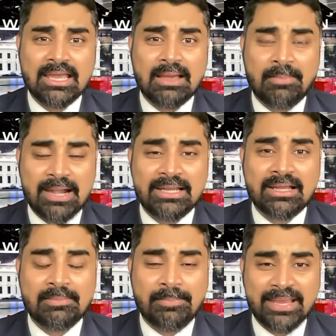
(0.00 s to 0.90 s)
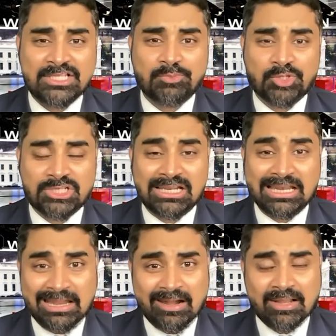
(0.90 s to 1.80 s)
American base was
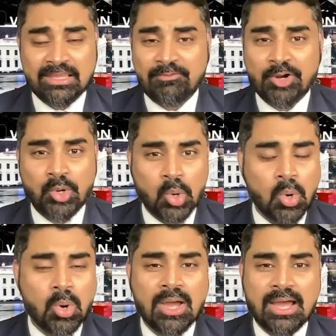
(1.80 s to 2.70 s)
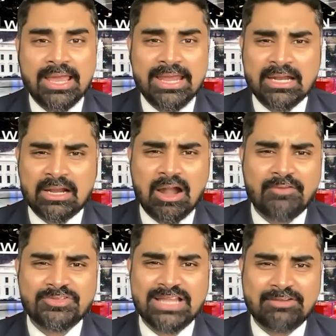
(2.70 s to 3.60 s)
cleared. There were no
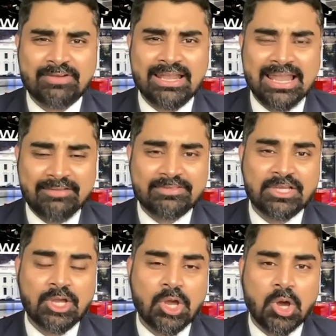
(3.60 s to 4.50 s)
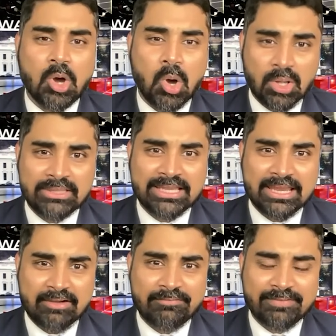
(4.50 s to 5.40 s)
aircrafts that were left on the
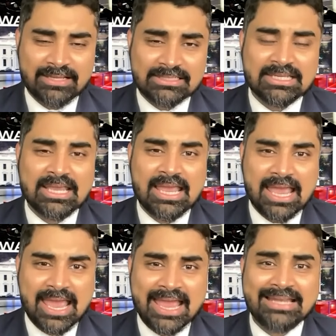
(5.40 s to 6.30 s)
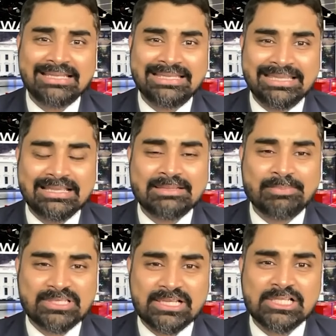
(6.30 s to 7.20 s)
airfield, and the
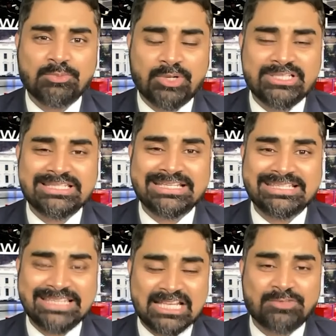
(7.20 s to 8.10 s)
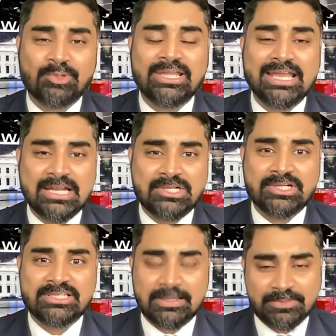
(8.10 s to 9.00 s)
missiles were successfully
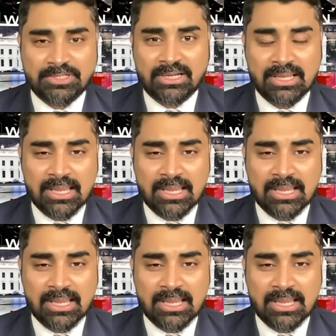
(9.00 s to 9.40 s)
intercepted.